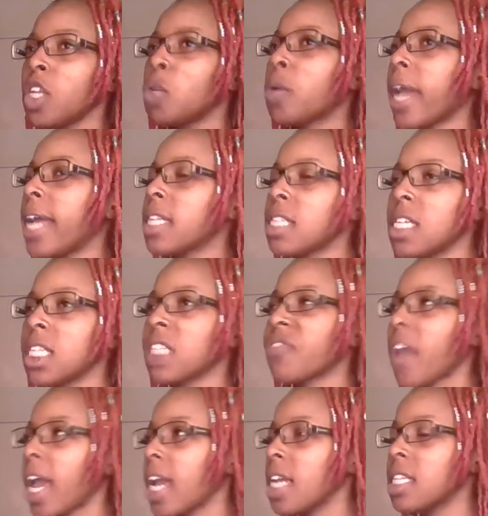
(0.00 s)
You can't see his
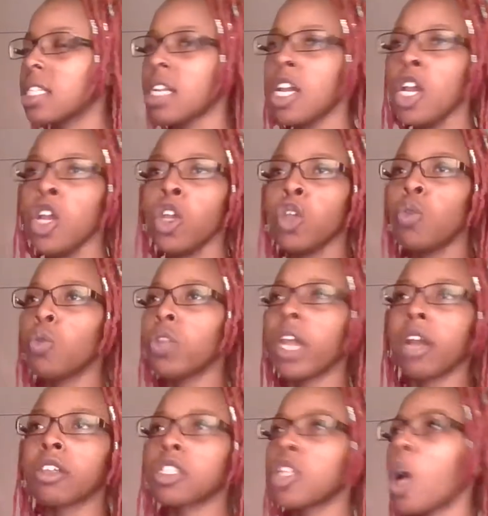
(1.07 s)
face.
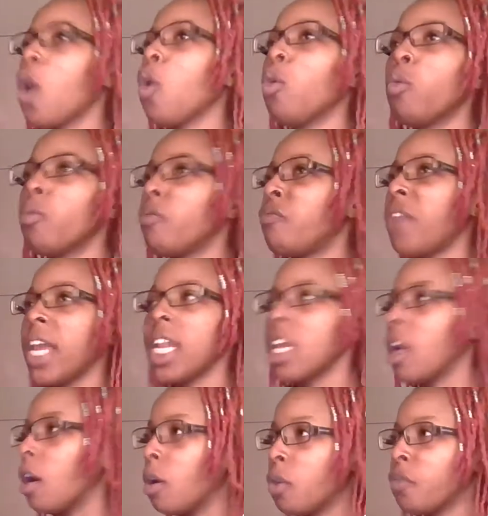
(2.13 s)
There's no
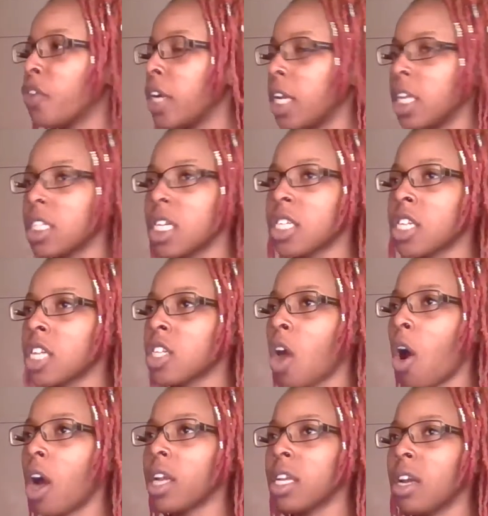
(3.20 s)
video footage. It's just
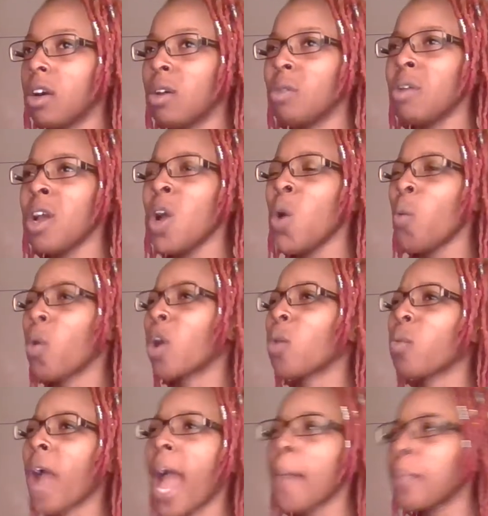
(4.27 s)
audio. We're
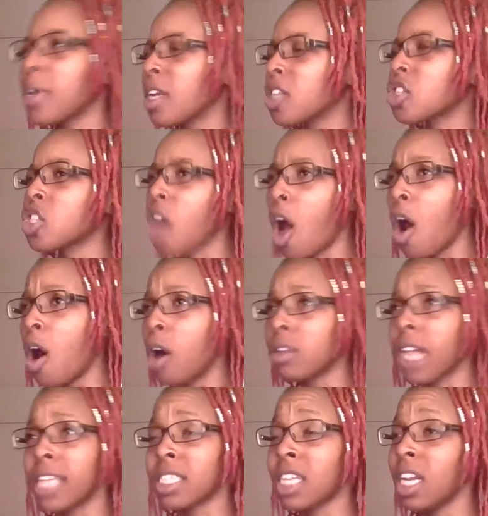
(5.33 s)
rapping a song
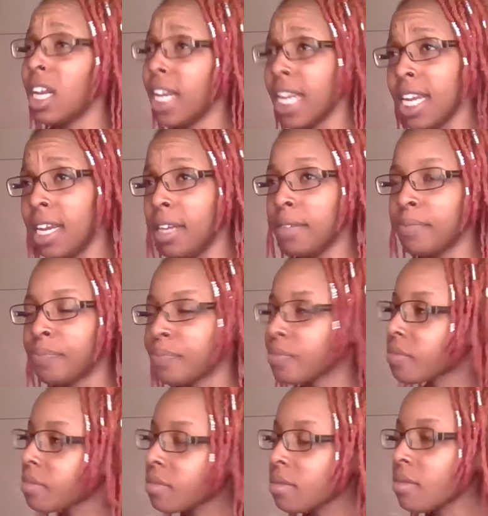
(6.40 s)
that's clean.
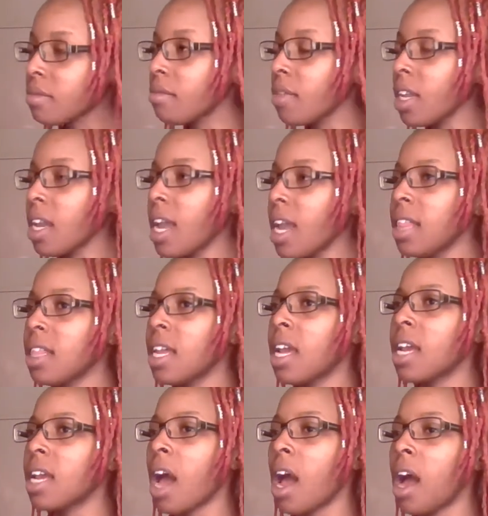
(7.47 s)
And
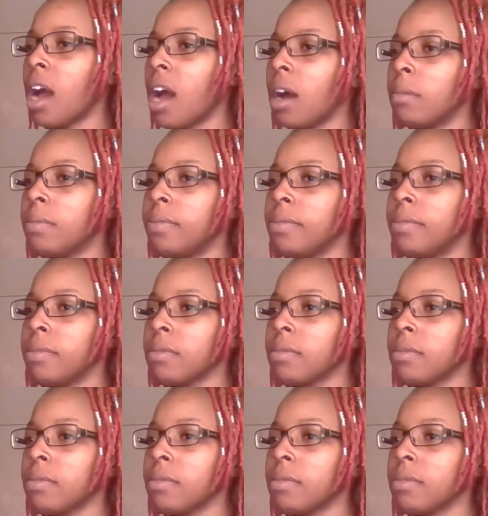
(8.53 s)
then I'm